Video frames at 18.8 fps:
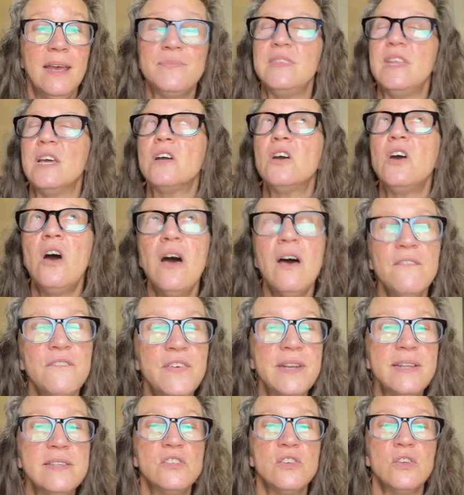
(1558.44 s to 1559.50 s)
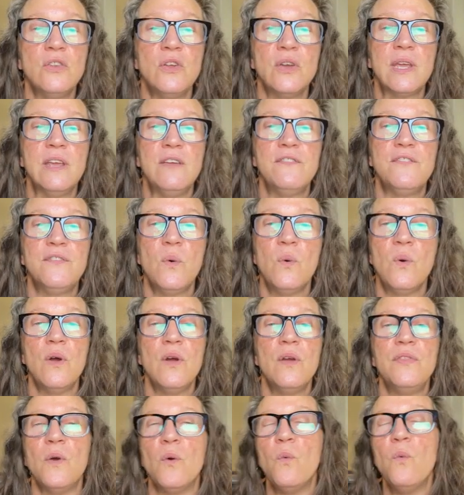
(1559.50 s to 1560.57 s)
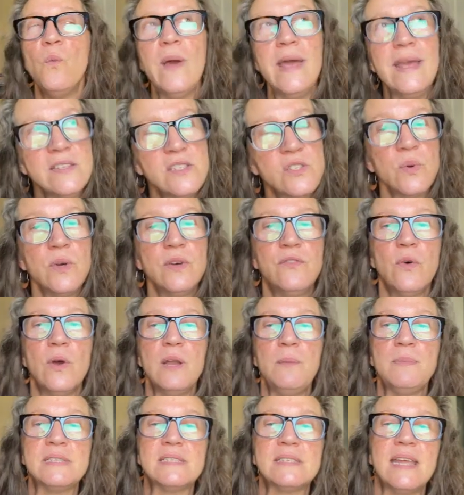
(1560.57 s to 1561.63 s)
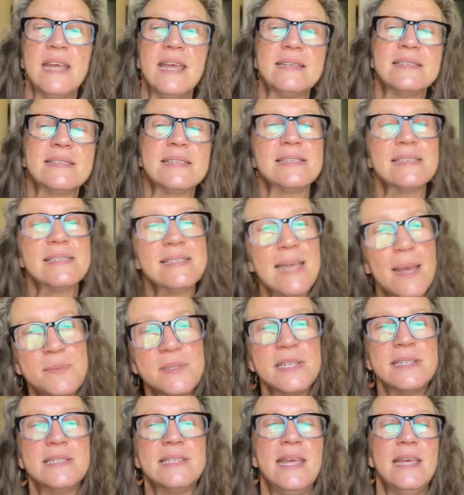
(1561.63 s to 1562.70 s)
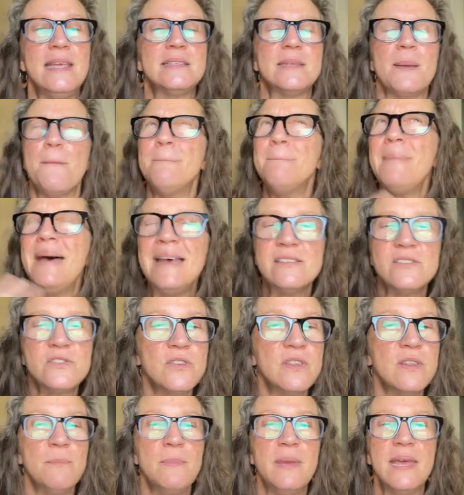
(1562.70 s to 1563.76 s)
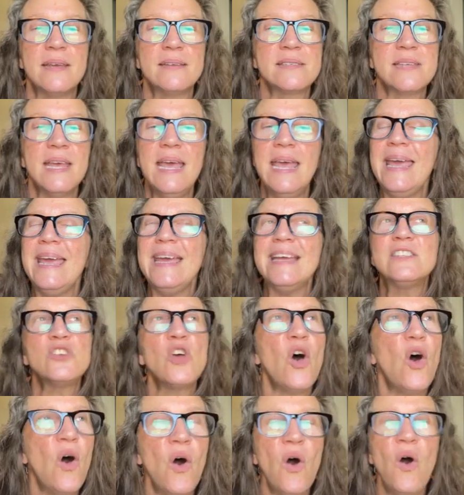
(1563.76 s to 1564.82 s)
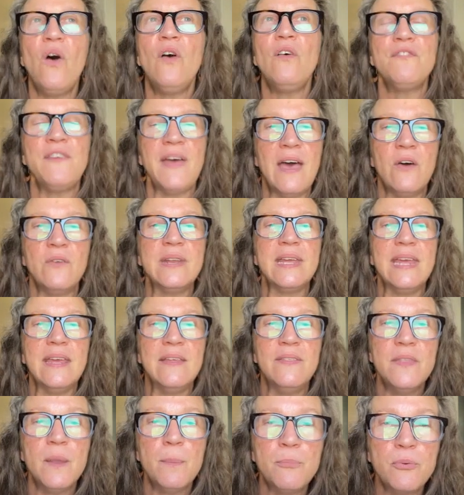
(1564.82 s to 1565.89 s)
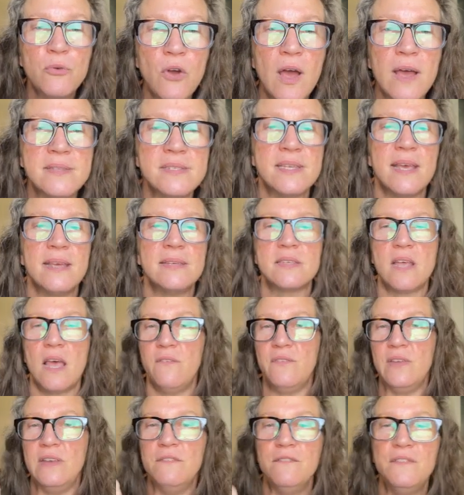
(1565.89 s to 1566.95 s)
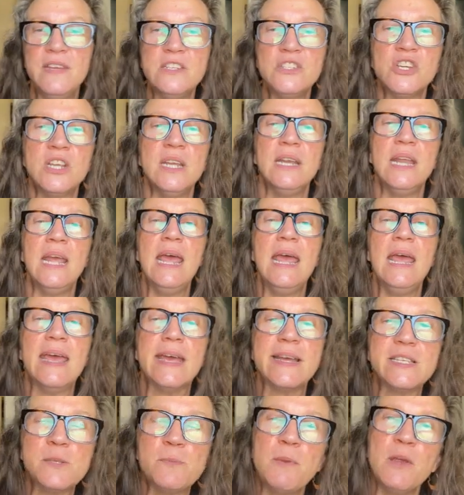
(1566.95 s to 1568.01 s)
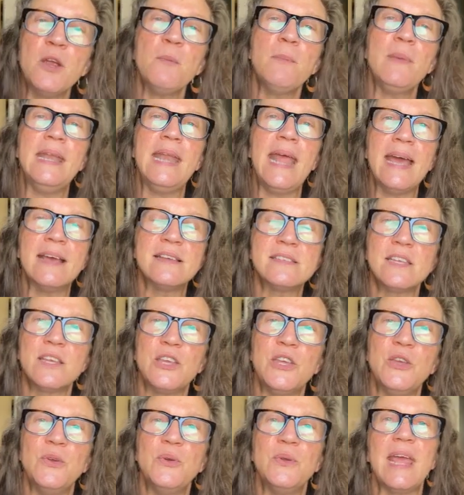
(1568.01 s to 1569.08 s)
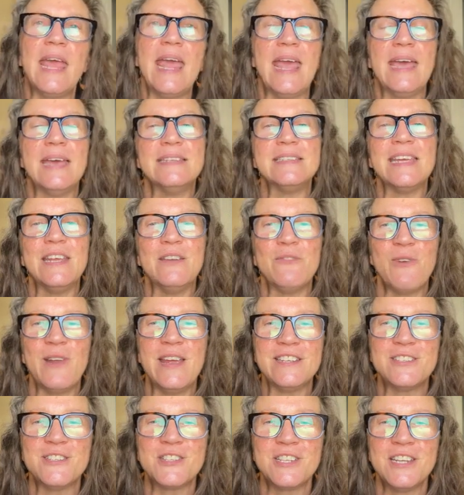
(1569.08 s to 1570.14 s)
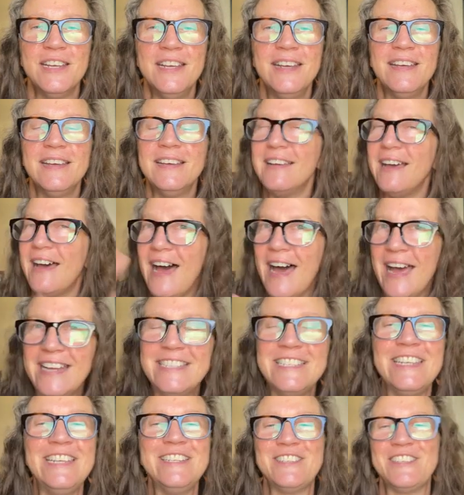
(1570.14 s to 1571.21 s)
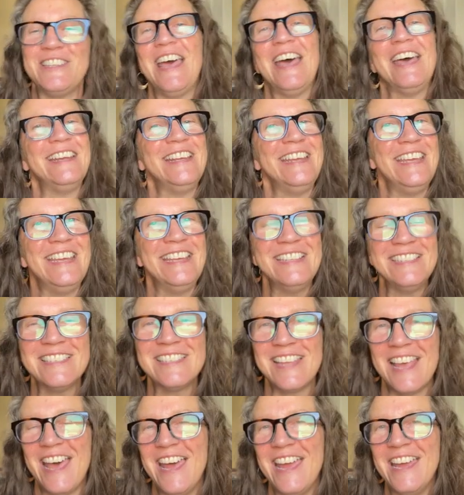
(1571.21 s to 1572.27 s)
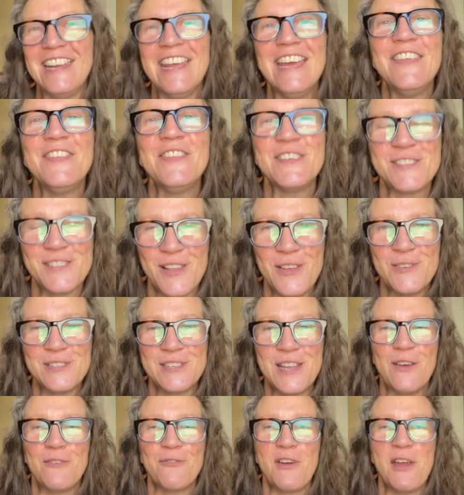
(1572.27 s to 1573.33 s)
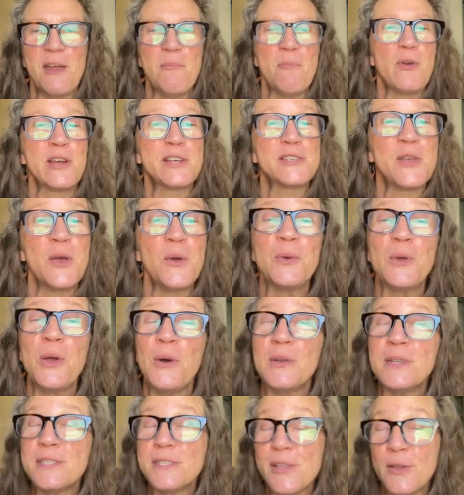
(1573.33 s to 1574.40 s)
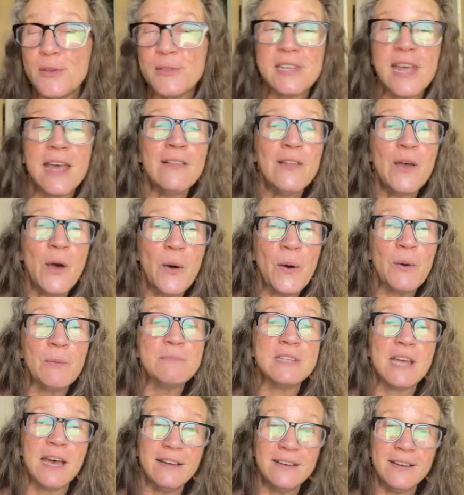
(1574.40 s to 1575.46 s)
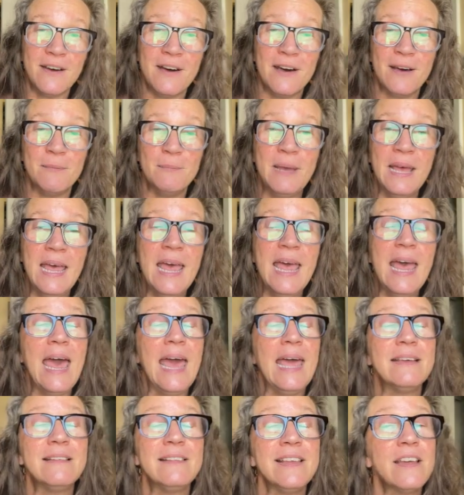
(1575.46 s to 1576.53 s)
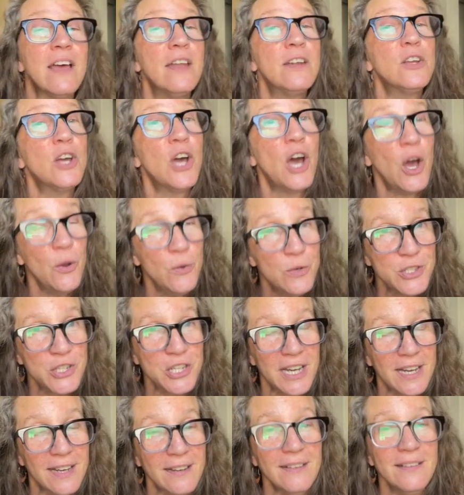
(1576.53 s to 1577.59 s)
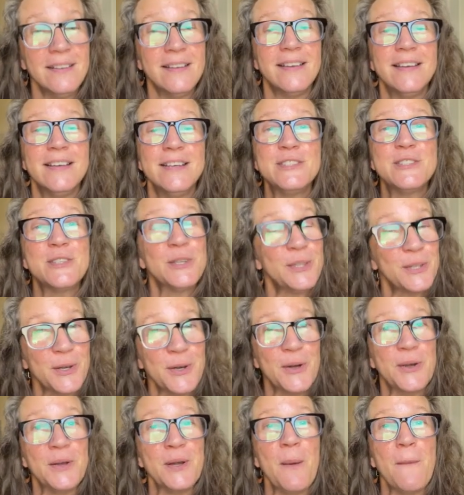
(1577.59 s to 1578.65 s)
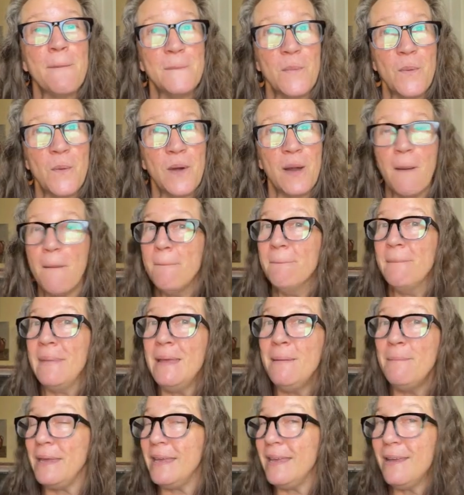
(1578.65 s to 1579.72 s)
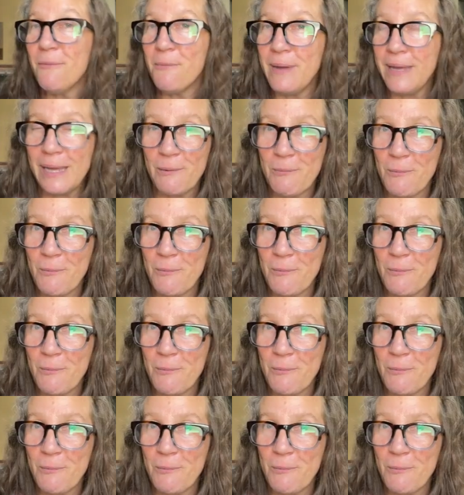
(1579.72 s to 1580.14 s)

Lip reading: The confidence you're looking for, the ways to avoid mistakes, the steps to take to master the mix, it's all found in the process of envision, experiment, execute, and enrich. I teach that inside the Slow Style framework. So go to slowstylehome.com and click on coaching to learn more. Maybe we can